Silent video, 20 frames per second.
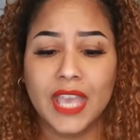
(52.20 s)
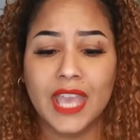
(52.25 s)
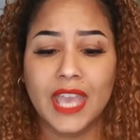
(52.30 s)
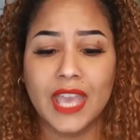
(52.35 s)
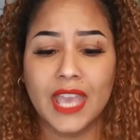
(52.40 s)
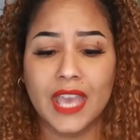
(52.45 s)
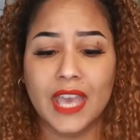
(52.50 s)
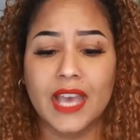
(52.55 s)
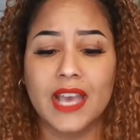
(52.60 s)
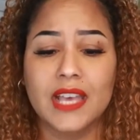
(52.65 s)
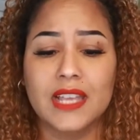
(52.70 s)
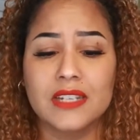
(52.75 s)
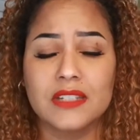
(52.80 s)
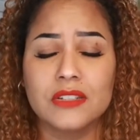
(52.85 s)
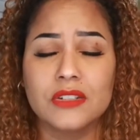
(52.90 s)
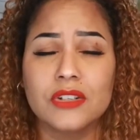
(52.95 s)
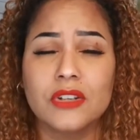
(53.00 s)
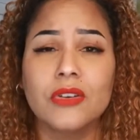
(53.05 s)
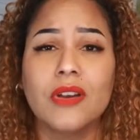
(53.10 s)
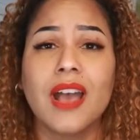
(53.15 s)
and
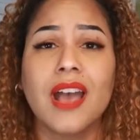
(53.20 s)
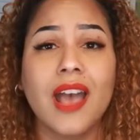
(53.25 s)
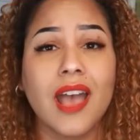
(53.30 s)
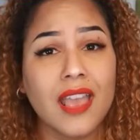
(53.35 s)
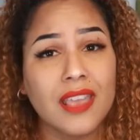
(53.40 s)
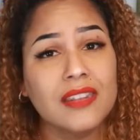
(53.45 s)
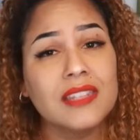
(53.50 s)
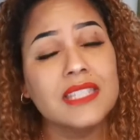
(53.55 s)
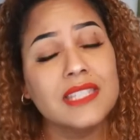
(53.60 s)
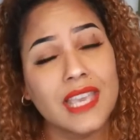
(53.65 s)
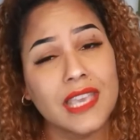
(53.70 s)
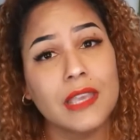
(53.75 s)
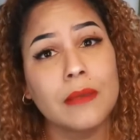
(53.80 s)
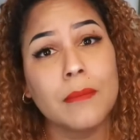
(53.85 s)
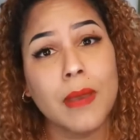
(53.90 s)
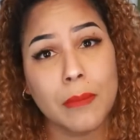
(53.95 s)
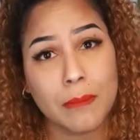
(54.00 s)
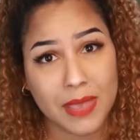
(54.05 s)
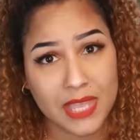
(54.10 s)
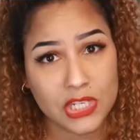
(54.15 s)
you know, I take
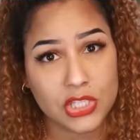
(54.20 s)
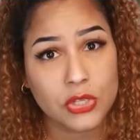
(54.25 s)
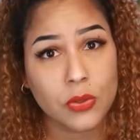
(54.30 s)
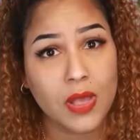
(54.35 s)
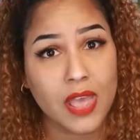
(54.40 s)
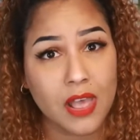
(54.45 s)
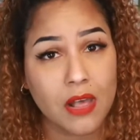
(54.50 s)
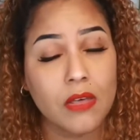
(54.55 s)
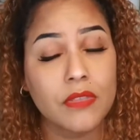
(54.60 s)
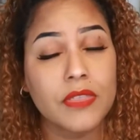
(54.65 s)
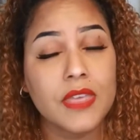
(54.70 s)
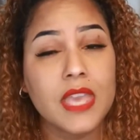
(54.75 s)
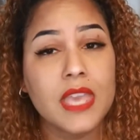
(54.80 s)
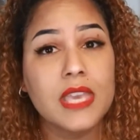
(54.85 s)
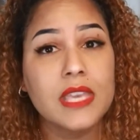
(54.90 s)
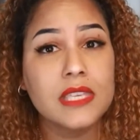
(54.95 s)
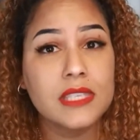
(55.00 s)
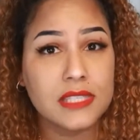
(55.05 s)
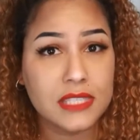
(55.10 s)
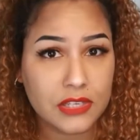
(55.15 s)
my mental health
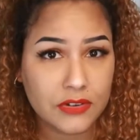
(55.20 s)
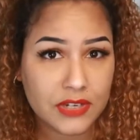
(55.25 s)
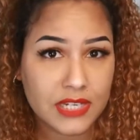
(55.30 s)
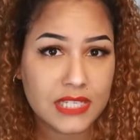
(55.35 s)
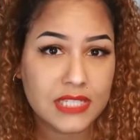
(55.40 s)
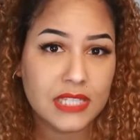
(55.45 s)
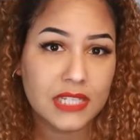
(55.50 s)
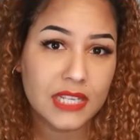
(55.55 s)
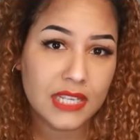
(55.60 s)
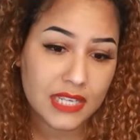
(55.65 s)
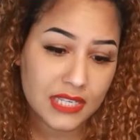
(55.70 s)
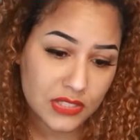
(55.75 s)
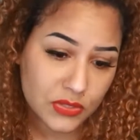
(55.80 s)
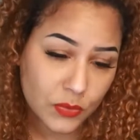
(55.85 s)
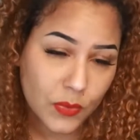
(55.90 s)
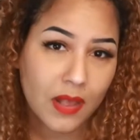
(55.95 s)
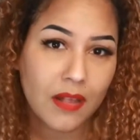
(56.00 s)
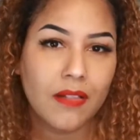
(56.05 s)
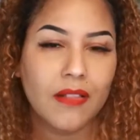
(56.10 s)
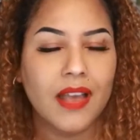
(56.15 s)
seriously as
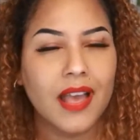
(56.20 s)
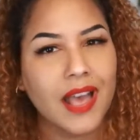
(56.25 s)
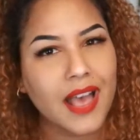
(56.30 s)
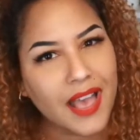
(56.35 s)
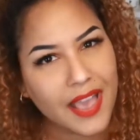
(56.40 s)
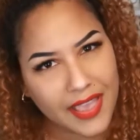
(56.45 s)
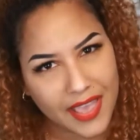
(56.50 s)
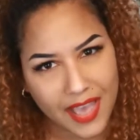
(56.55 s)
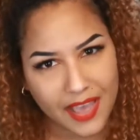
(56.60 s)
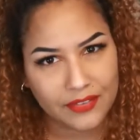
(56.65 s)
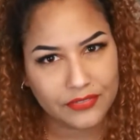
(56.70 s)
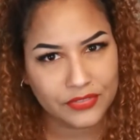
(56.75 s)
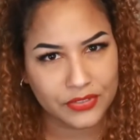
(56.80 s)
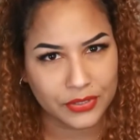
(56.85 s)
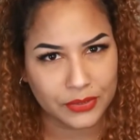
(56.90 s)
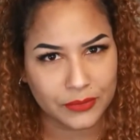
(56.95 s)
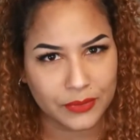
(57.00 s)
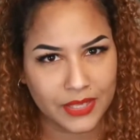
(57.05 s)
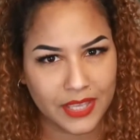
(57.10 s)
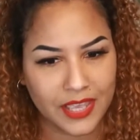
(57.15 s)
well. I have
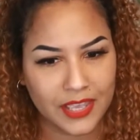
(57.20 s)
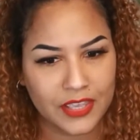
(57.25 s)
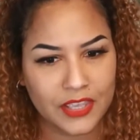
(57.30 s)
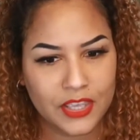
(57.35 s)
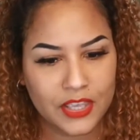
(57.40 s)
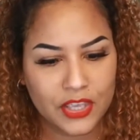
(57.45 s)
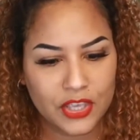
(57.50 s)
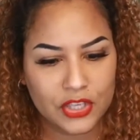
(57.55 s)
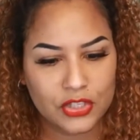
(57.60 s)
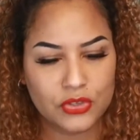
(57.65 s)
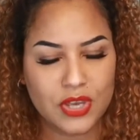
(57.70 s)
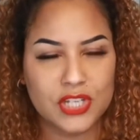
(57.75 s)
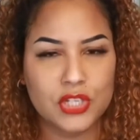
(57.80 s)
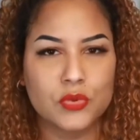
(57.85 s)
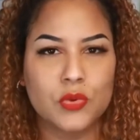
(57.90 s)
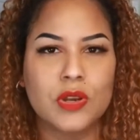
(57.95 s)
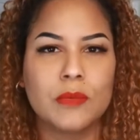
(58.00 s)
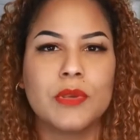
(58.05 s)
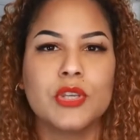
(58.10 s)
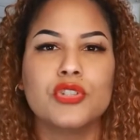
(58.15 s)
to, okay? So I
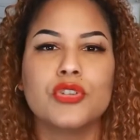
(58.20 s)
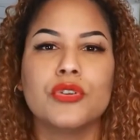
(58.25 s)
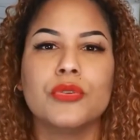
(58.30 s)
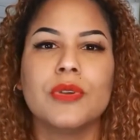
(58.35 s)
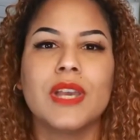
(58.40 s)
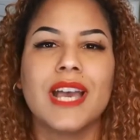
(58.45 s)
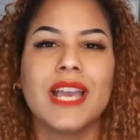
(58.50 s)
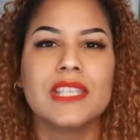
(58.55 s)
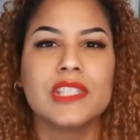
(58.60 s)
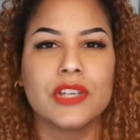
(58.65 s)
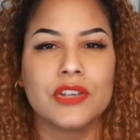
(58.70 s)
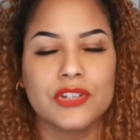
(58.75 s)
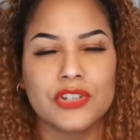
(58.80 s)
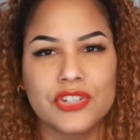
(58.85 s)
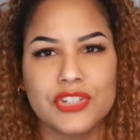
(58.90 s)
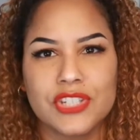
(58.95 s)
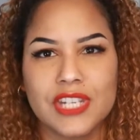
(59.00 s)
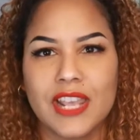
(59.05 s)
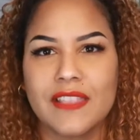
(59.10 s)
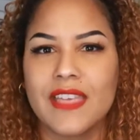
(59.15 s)
just wanna make sure you guys
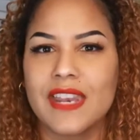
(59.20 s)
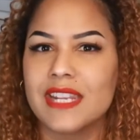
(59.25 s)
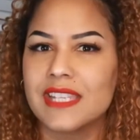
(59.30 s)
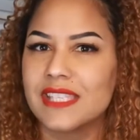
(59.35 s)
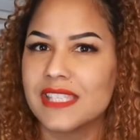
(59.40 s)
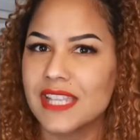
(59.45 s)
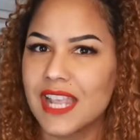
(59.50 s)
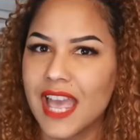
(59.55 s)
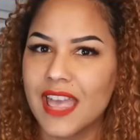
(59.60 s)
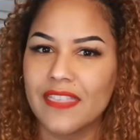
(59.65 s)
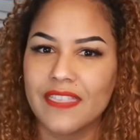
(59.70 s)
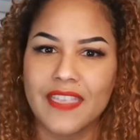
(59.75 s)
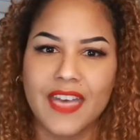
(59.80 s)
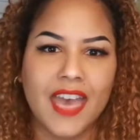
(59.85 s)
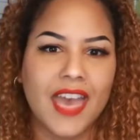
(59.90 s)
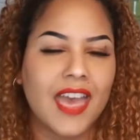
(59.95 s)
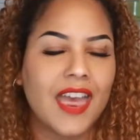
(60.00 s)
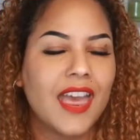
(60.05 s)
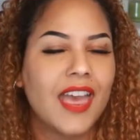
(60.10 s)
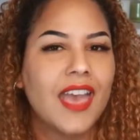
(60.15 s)
understand that it's not
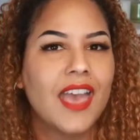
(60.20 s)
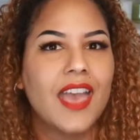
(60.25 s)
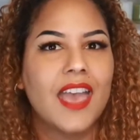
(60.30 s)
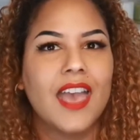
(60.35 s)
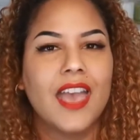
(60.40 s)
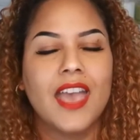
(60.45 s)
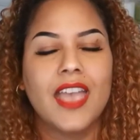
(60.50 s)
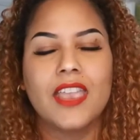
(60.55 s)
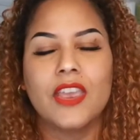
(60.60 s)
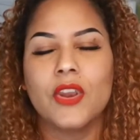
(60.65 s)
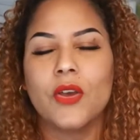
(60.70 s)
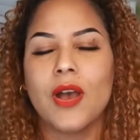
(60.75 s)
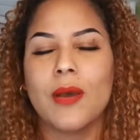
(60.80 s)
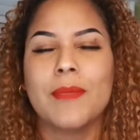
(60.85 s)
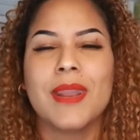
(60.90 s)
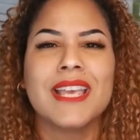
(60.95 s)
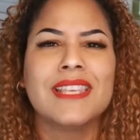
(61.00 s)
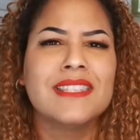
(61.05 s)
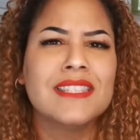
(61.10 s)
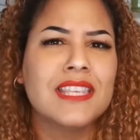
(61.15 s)
that, you know, I'm
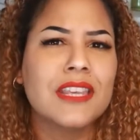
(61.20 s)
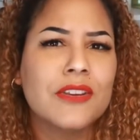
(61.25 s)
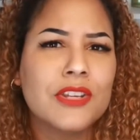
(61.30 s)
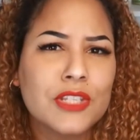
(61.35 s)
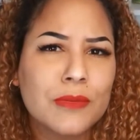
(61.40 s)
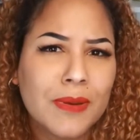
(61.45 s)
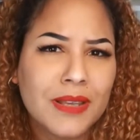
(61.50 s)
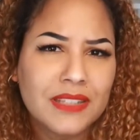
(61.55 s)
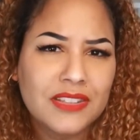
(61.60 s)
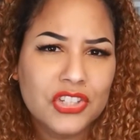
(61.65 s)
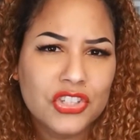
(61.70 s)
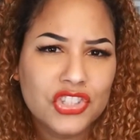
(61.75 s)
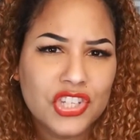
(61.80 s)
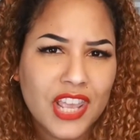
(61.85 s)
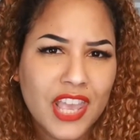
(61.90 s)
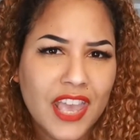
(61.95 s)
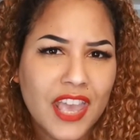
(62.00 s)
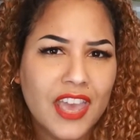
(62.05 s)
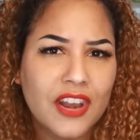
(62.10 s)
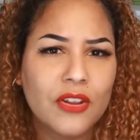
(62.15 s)
not serious about the
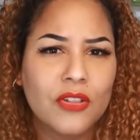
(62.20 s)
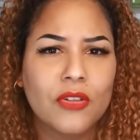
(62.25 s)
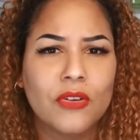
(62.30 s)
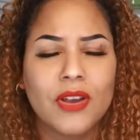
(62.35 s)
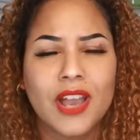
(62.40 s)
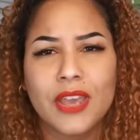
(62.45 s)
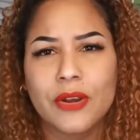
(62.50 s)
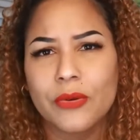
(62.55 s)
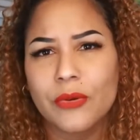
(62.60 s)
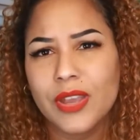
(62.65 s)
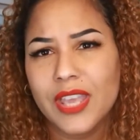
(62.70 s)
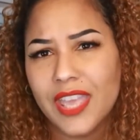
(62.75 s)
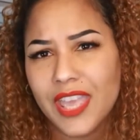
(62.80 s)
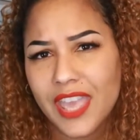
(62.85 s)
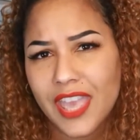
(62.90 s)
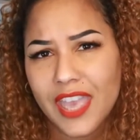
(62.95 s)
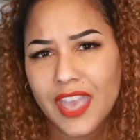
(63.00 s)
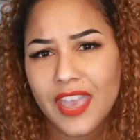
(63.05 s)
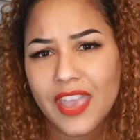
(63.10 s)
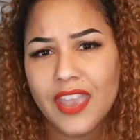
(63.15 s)
channel, I don't
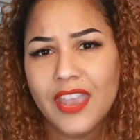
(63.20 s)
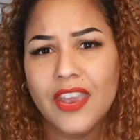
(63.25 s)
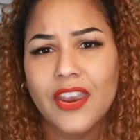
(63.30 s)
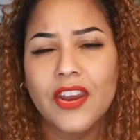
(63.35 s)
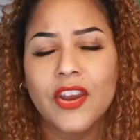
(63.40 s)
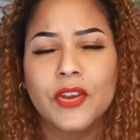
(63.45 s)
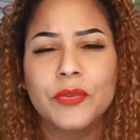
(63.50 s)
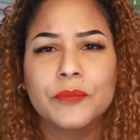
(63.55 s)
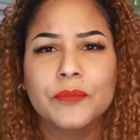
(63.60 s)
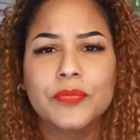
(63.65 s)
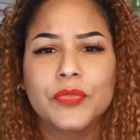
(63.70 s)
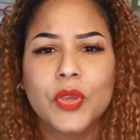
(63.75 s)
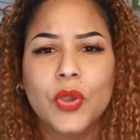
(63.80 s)
care,